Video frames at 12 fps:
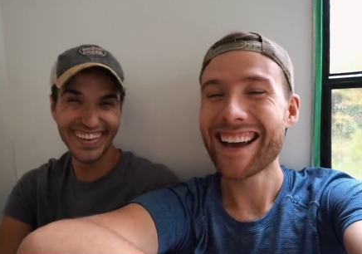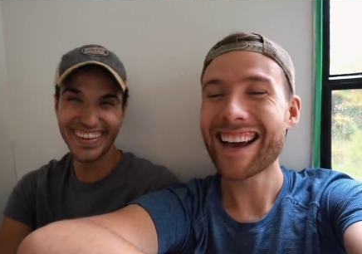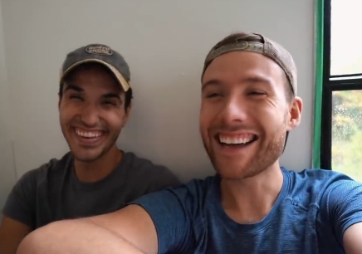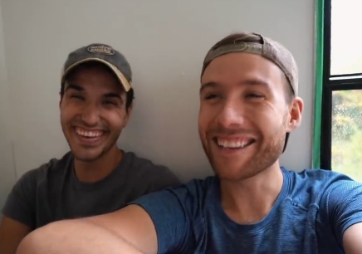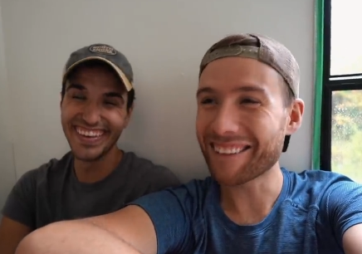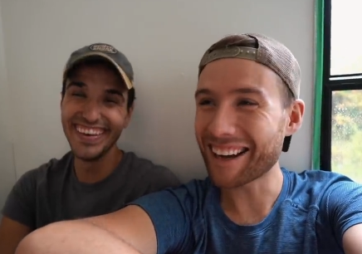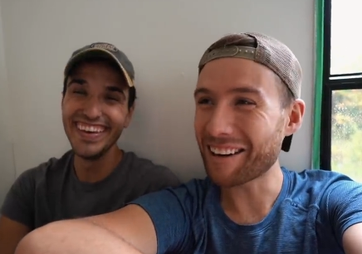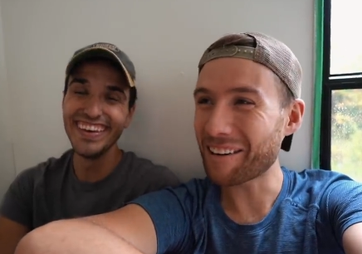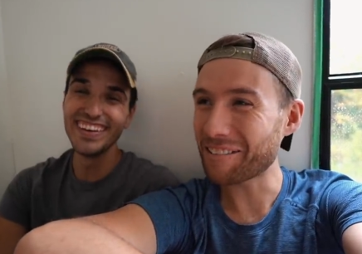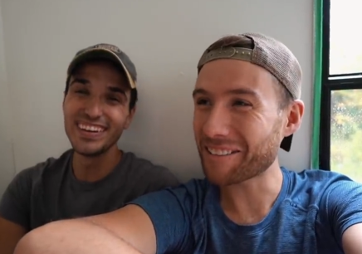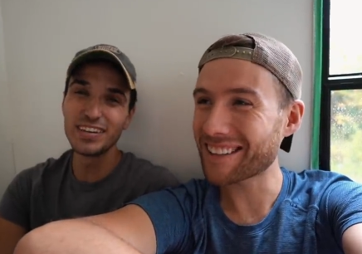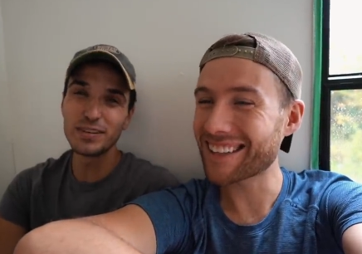Speaker 1: Anyway,
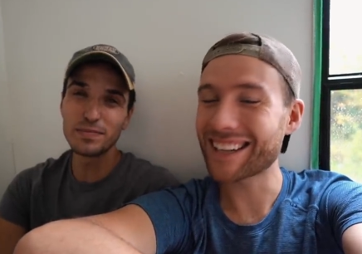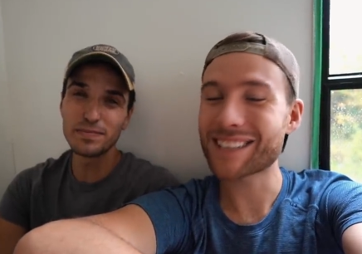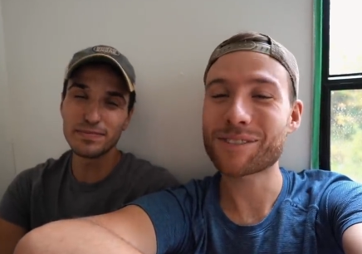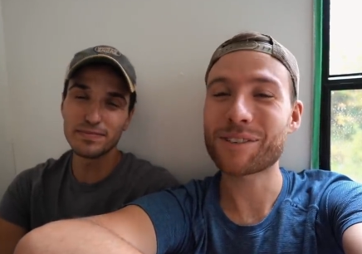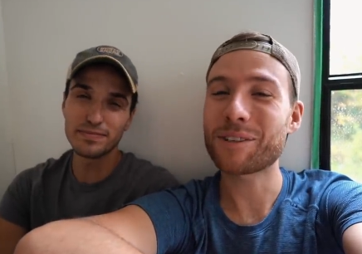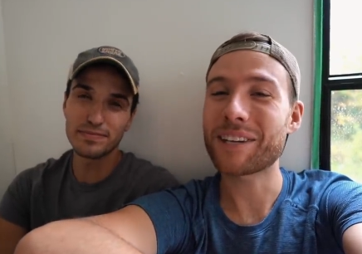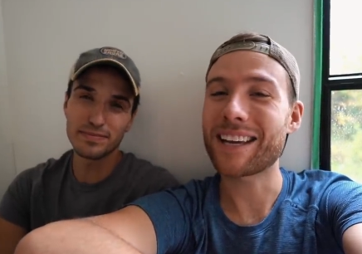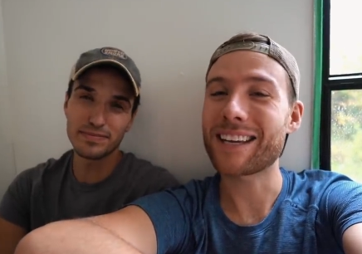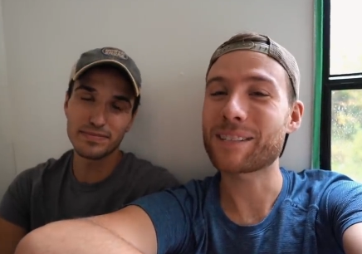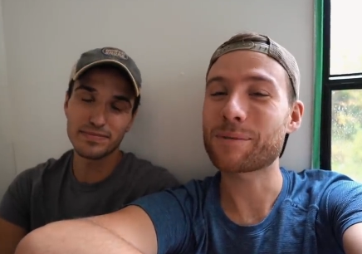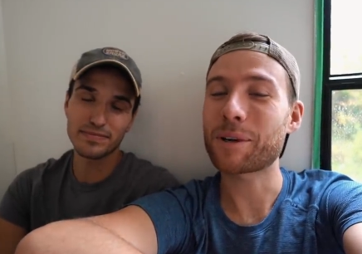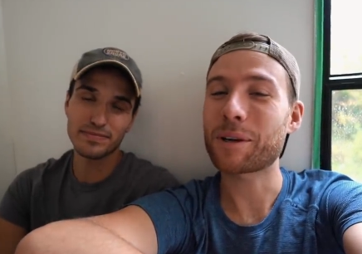over the next few
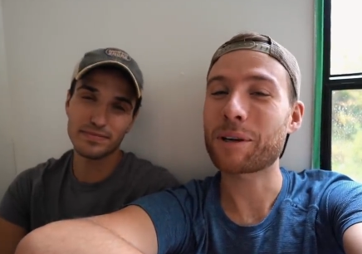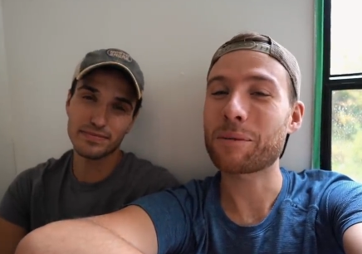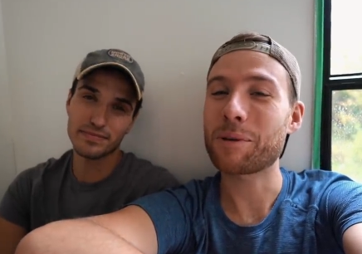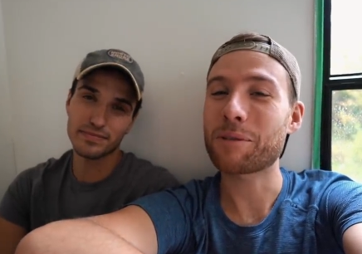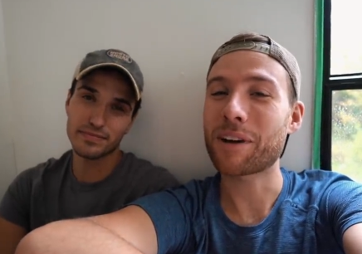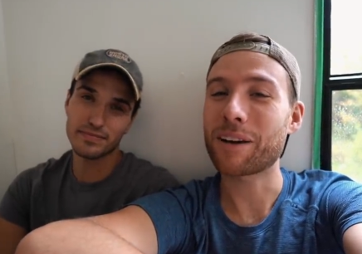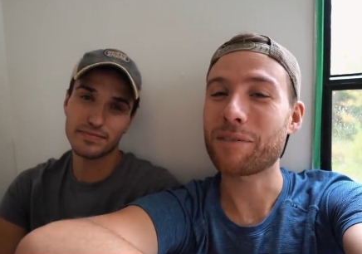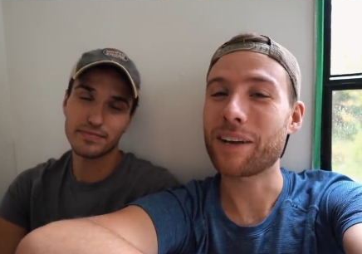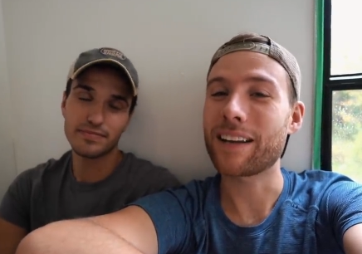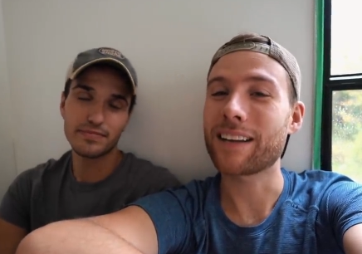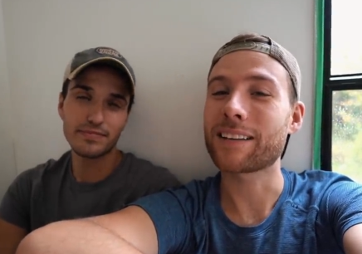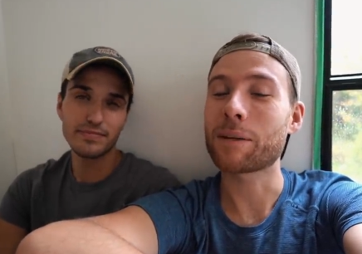days, we are going to be
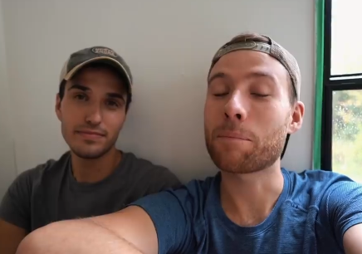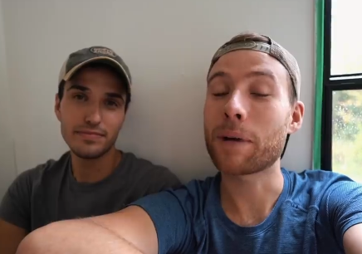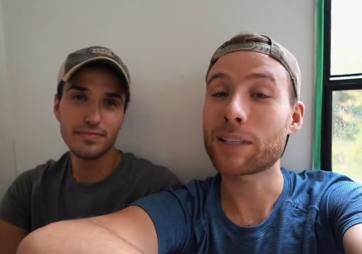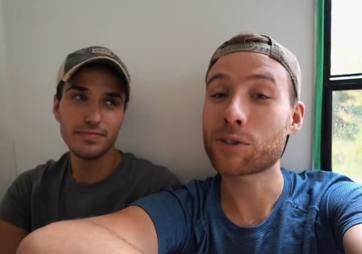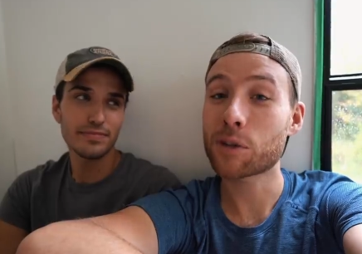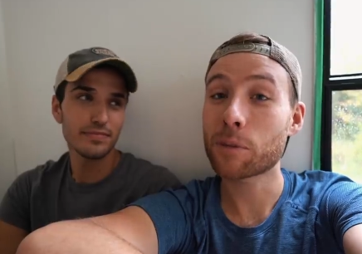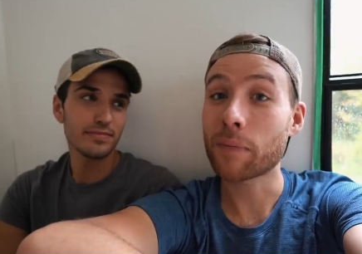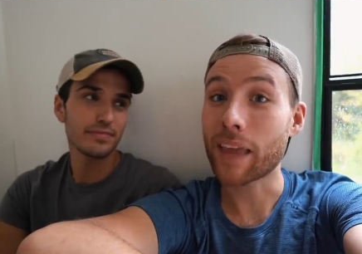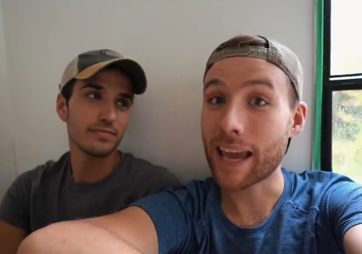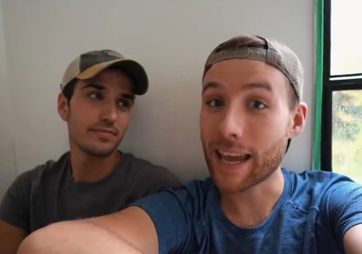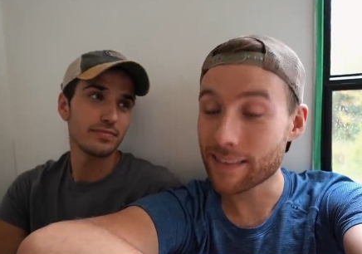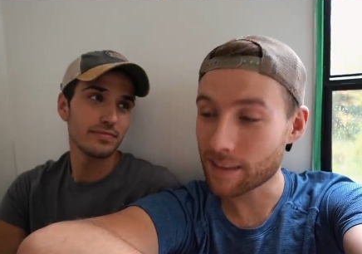renovating the
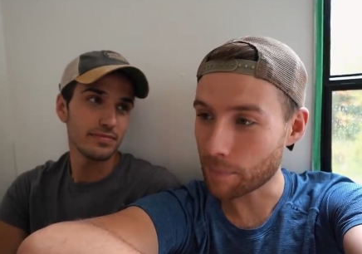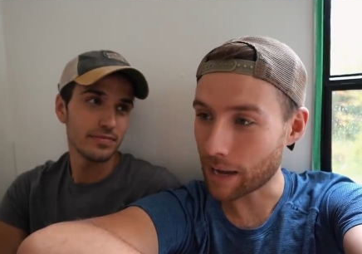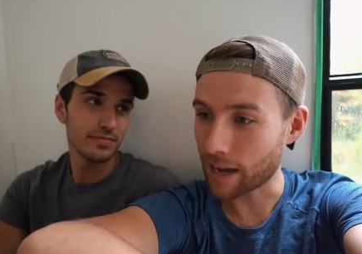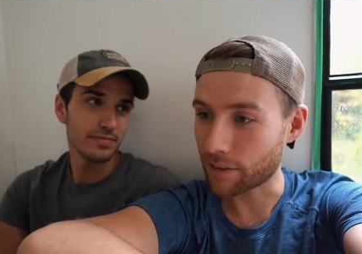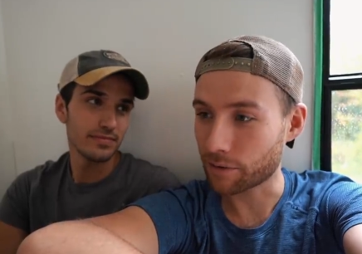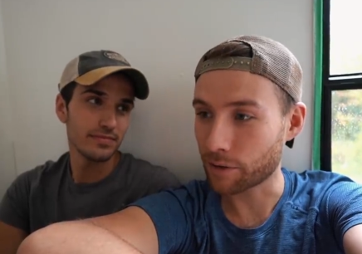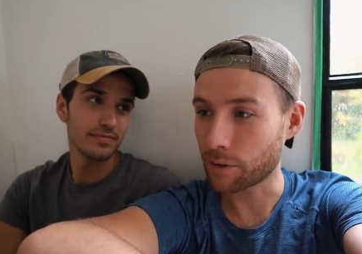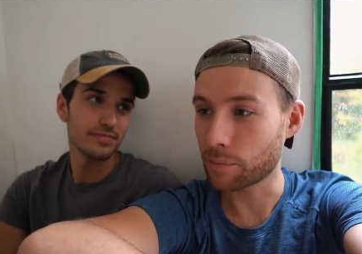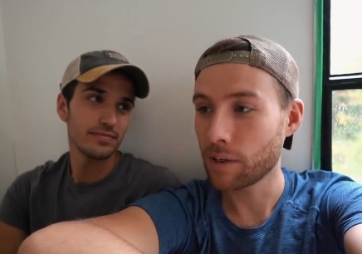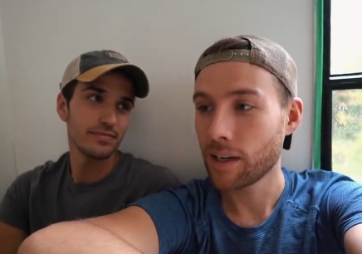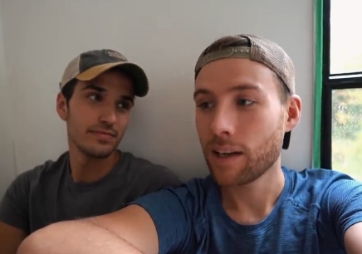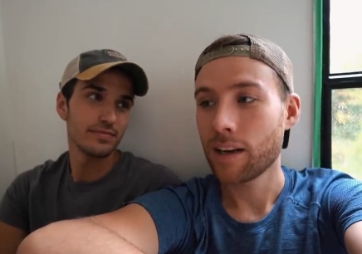bedroom and the
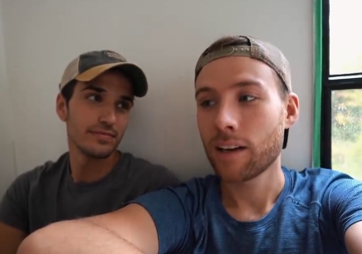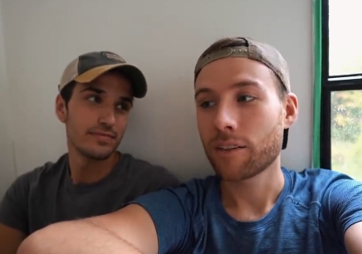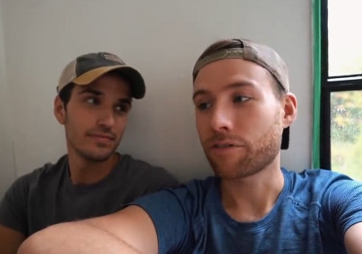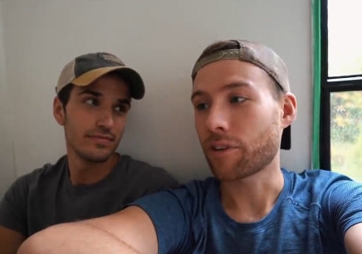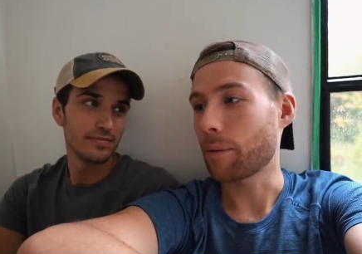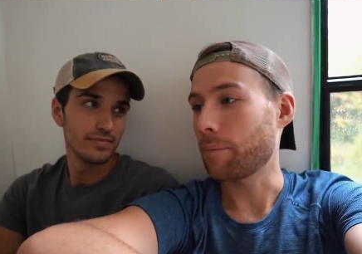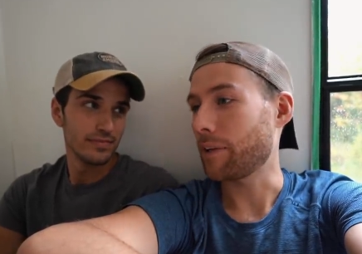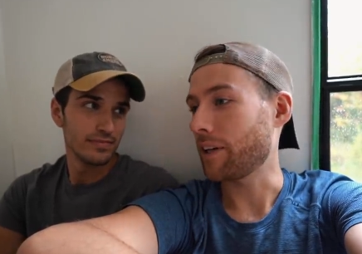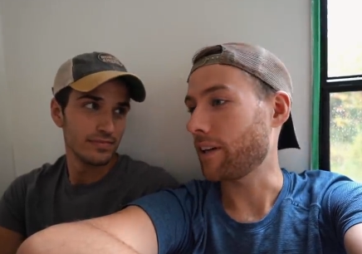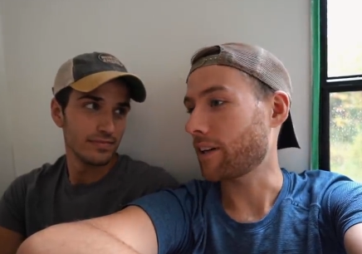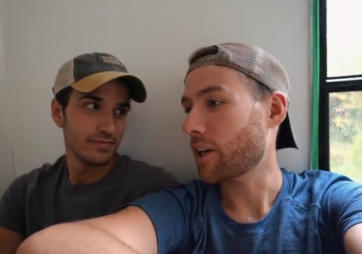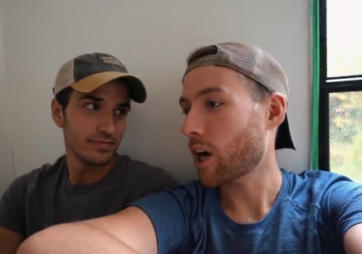bathroom, from
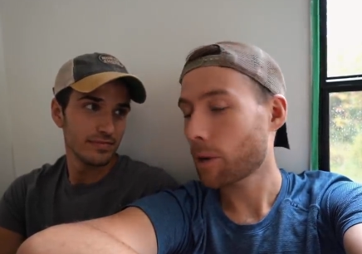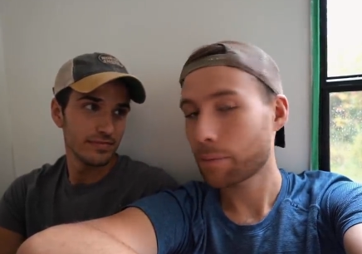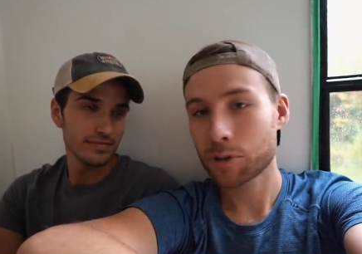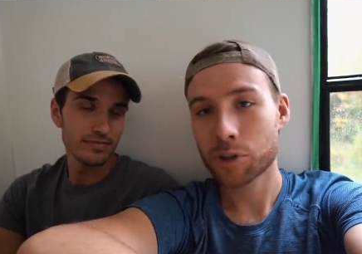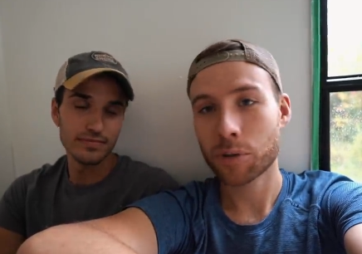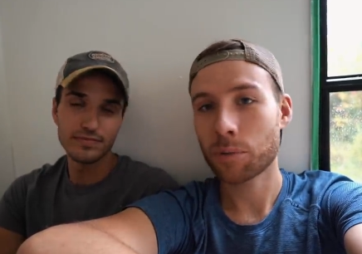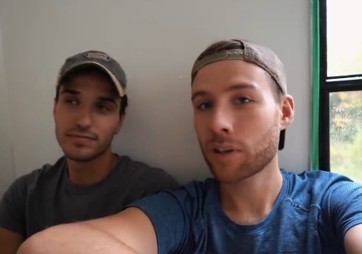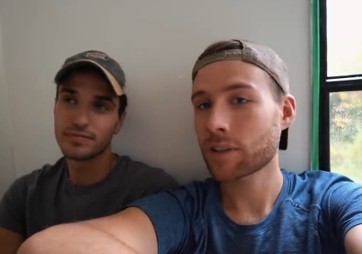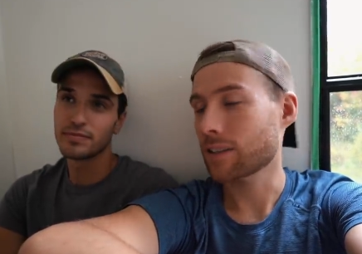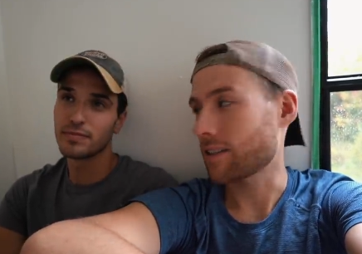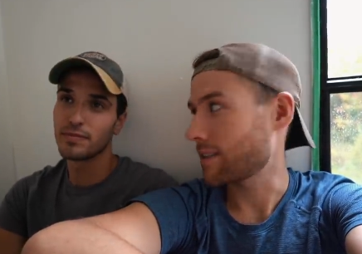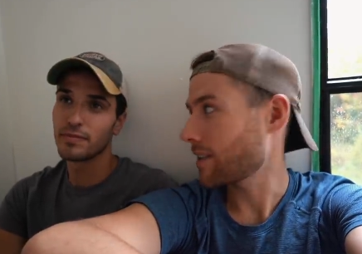the carpentry work to the